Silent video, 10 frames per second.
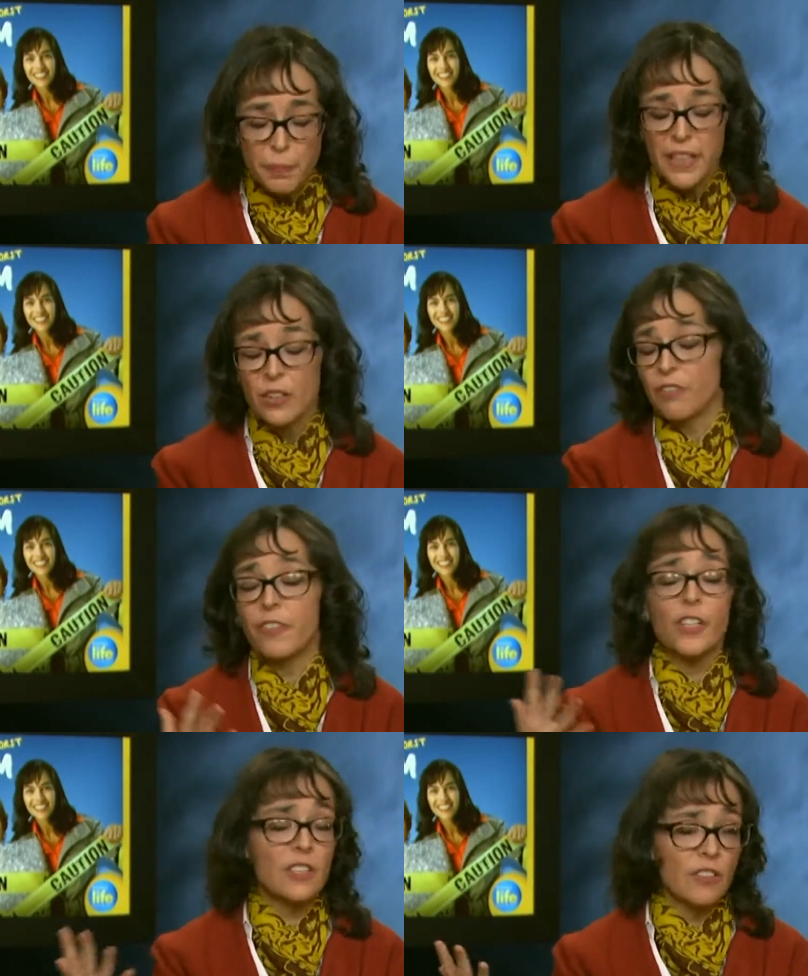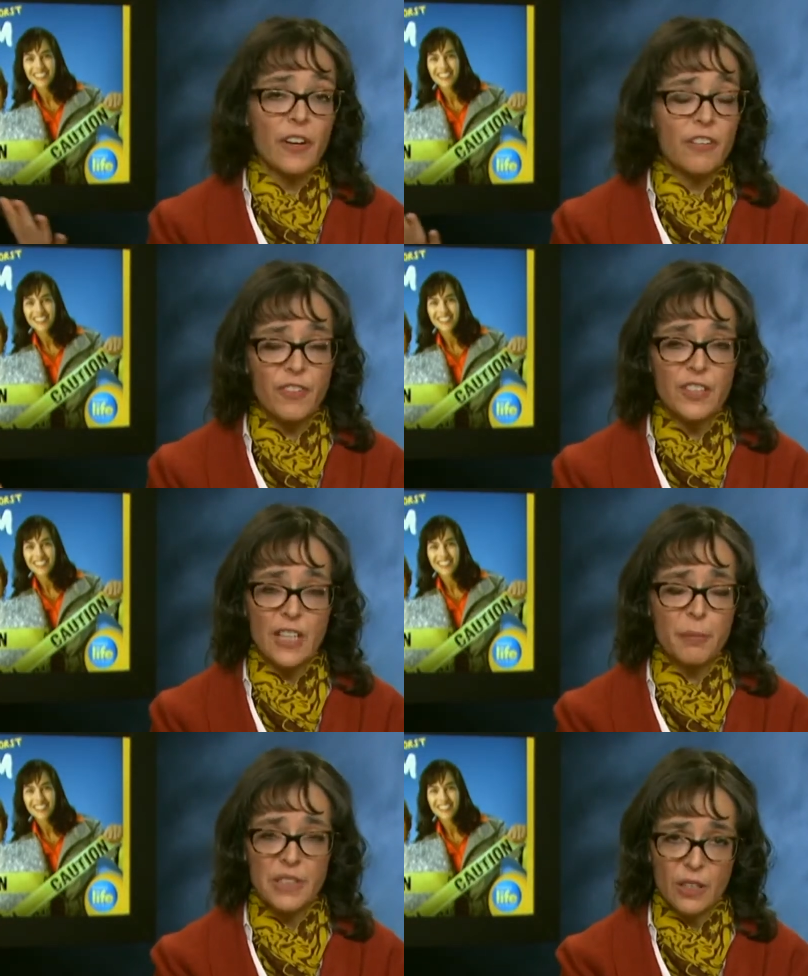Speaker 1: But the very first
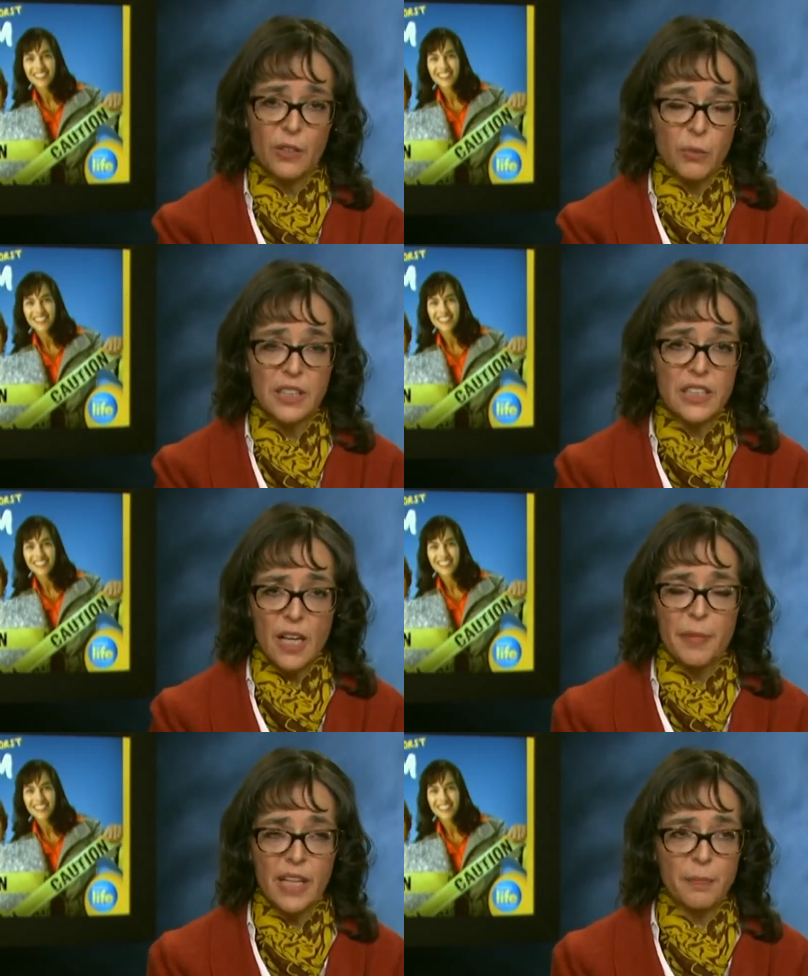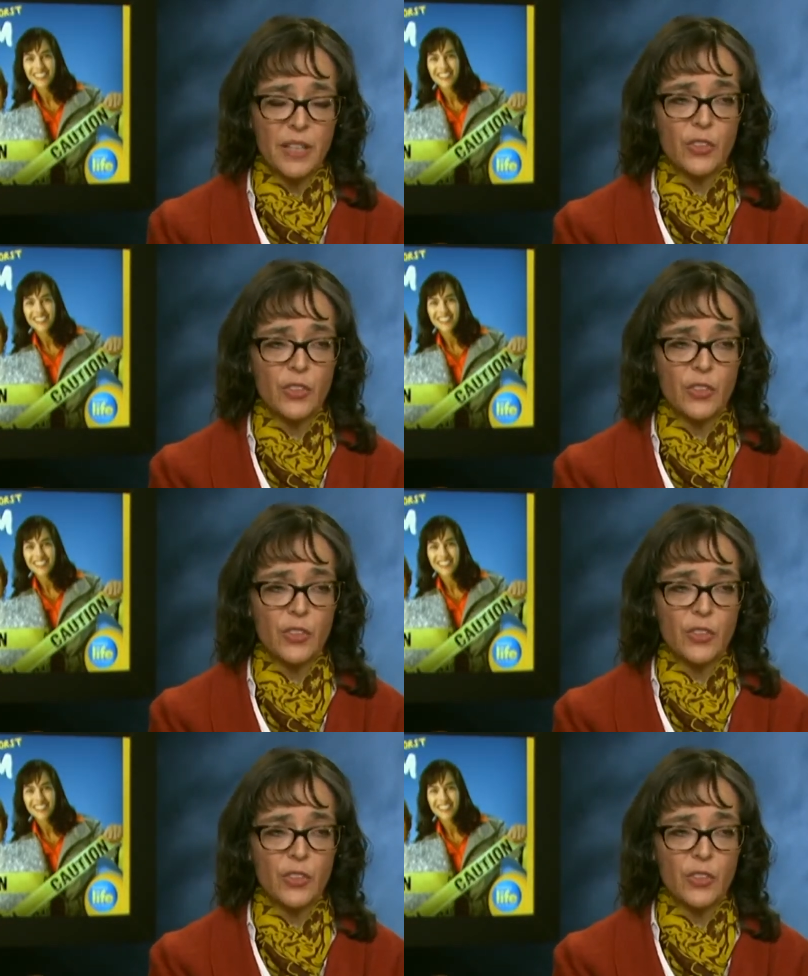episode, the one that's coming up on